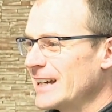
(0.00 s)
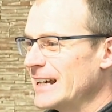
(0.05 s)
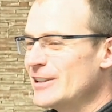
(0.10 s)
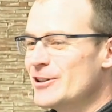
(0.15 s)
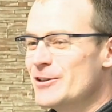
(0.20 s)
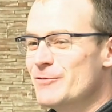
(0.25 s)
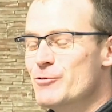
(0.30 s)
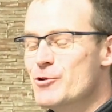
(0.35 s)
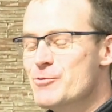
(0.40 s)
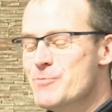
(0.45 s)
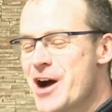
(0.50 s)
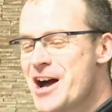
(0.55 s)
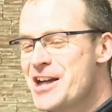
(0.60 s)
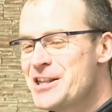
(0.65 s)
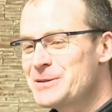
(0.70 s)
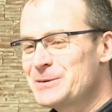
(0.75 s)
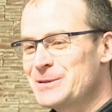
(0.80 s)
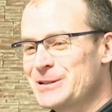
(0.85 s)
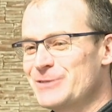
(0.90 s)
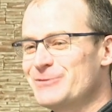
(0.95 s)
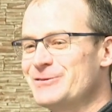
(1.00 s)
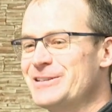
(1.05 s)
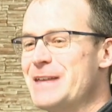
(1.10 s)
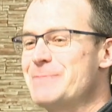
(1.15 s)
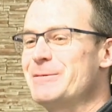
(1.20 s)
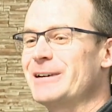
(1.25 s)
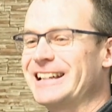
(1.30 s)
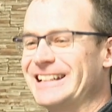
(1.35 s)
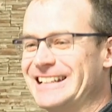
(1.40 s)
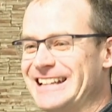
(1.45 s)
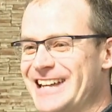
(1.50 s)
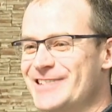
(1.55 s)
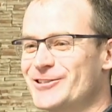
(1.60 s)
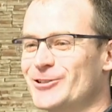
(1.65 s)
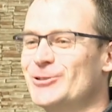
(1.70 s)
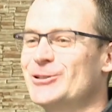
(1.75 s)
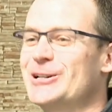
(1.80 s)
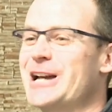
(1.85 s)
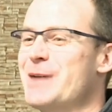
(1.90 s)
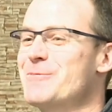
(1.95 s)
And it reminds me of
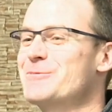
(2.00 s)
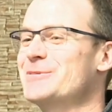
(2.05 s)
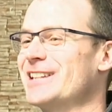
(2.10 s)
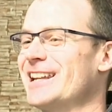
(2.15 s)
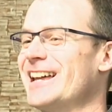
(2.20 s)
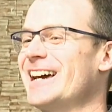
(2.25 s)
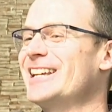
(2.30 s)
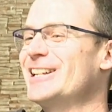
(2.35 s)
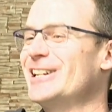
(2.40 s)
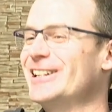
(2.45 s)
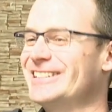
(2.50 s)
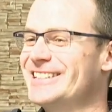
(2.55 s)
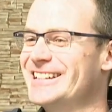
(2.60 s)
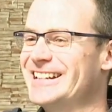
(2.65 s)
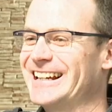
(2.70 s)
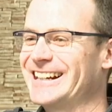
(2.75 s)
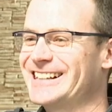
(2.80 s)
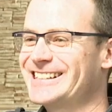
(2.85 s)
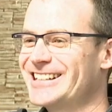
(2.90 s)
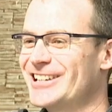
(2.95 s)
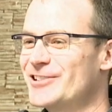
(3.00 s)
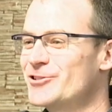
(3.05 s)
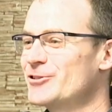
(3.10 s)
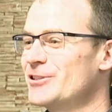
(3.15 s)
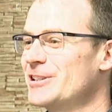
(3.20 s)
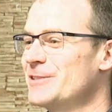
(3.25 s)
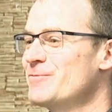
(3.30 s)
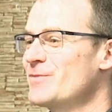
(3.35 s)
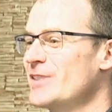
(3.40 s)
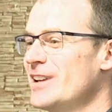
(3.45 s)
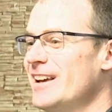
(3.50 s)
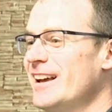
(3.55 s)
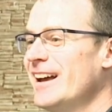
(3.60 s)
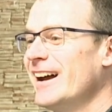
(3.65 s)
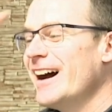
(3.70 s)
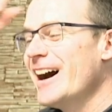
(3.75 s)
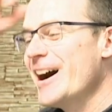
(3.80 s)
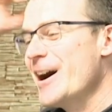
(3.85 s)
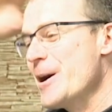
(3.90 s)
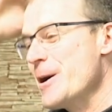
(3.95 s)
Nebuchadnezzar, who comes later in the next century,
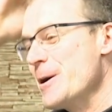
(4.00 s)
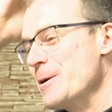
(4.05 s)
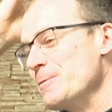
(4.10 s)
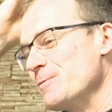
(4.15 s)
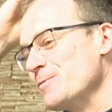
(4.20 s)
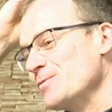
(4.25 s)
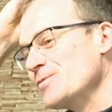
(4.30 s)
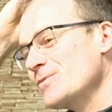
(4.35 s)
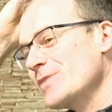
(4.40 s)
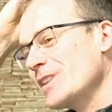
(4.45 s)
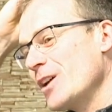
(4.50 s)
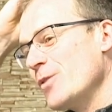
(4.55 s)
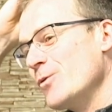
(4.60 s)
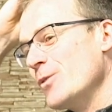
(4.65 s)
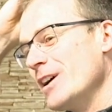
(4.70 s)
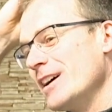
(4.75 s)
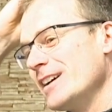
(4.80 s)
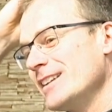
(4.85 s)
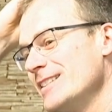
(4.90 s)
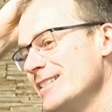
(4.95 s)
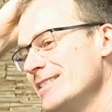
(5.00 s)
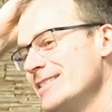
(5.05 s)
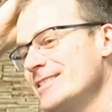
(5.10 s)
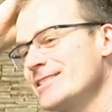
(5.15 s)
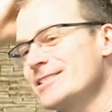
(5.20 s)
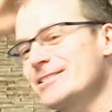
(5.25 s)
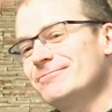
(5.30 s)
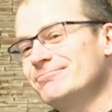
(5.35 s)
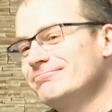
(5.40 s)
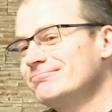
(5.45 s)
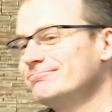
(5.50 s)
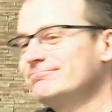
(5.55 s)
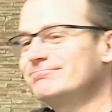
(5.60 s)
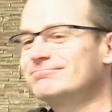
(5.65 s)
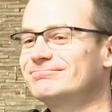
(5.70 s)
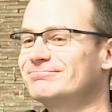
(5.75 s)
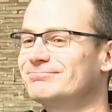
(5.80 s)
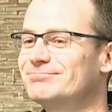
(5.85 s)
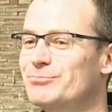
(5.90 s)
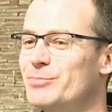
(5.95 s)
where he's
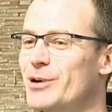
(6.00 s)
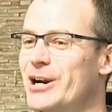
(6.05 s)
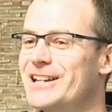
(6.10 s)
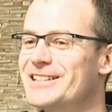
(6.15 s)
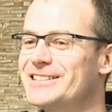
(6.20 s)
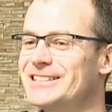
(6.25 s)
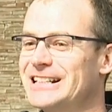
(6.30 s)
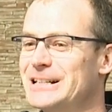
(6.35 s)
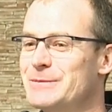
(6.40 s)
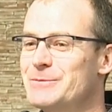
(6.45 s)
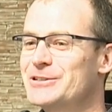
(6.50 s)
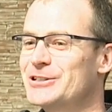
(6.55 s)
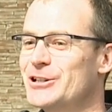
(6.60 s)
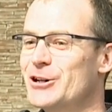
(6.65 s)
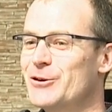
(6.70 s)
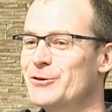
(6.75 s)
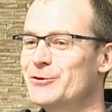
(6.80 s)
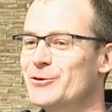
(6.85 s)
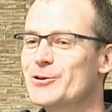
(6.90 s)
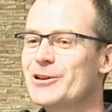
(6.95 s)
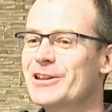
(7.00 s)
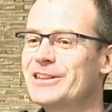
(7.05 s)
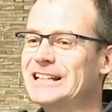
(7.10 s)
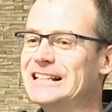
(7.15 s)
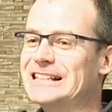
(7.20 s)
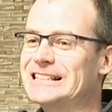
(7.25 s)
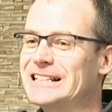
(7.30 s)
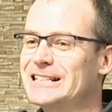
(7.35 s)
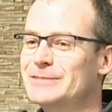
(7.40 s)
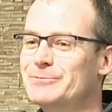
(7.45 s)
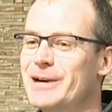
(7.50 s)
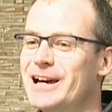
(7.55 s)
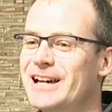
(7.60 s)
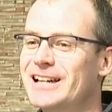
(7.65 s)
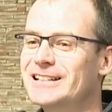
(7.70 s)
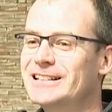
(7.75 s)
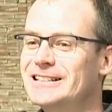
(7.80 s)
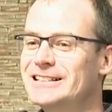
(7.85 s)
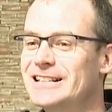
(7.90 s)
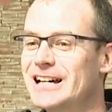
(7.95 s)
praising himself, all the things he's
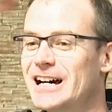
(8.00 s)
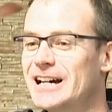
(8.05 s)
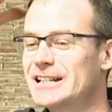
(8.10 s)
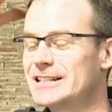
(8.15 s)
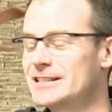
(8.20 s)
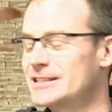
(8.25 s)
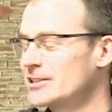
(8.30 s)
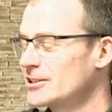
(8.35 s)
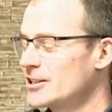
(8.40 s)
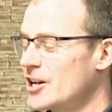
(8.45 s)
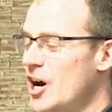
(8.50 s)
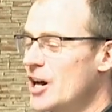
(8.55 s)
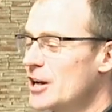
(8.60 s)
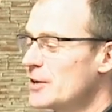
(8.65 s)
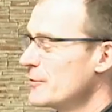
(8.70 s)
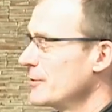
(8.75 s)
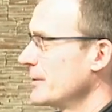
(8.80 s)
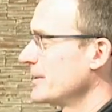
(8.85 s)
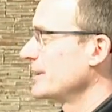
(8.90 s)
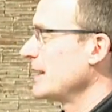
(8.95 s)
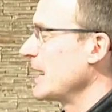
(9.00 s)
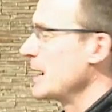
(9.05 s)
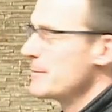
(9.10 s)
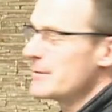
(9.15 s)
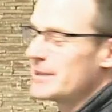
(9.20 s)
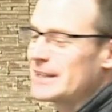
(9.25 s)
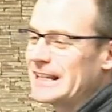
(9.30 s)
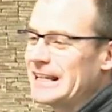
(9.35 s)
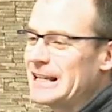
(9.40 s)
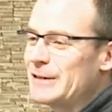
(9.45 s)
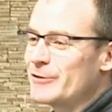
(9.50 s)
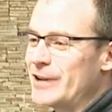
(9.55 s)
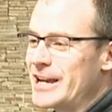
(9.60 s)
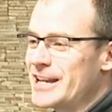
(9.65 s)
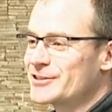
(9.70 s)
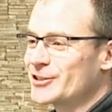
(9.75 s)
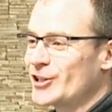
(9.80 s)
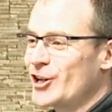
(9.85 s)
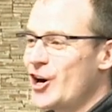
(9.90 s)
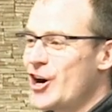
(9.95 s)
made and done. It's kind of the same thing here for
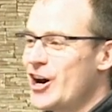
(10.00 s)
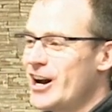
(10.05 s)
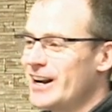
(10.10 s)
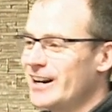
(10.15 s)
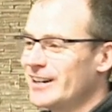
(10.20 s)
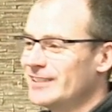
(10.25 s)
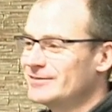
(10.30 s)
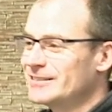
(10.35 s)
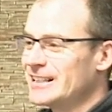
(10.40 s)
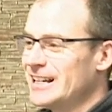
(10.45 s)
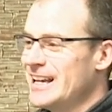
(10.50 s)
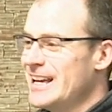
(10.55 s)
Hezekiah.